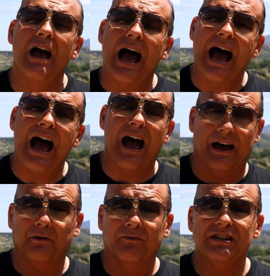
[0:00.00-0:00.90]

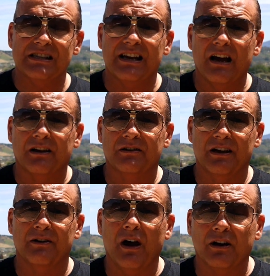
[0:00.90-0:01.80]
And obviously a
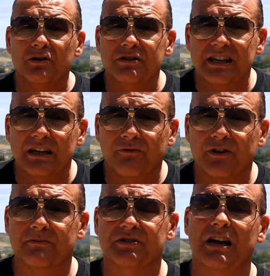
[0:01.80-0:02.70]
good deal for
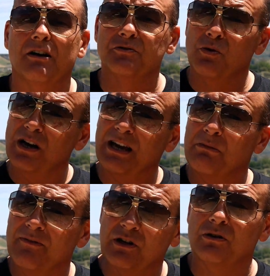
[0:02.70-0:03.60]
themselves, working
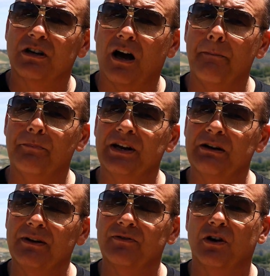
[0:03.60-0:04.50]
with a good company
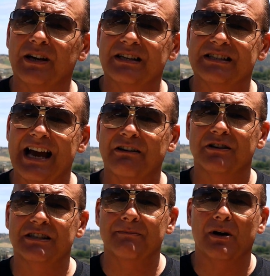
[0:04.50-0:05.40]
with good
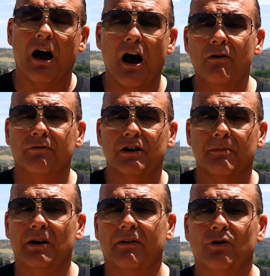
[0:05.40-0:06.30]
integrity. But over and
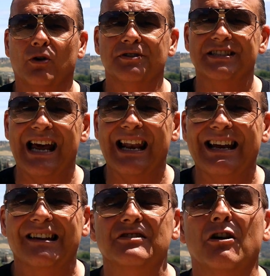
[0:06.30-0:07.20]
above all,
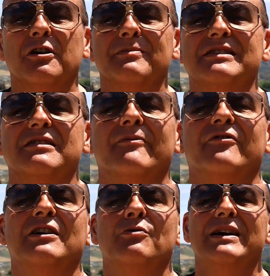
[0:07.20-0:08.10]
selling has got to be
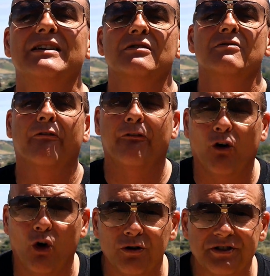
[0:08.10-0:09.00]
something we do
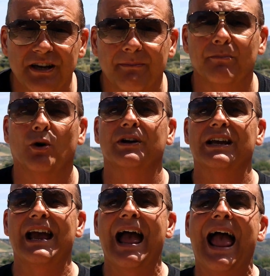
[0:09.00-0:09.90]
for
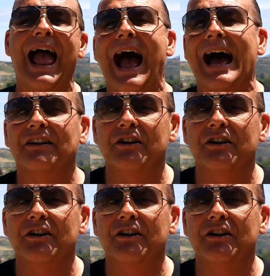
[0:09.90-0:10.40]
somebody and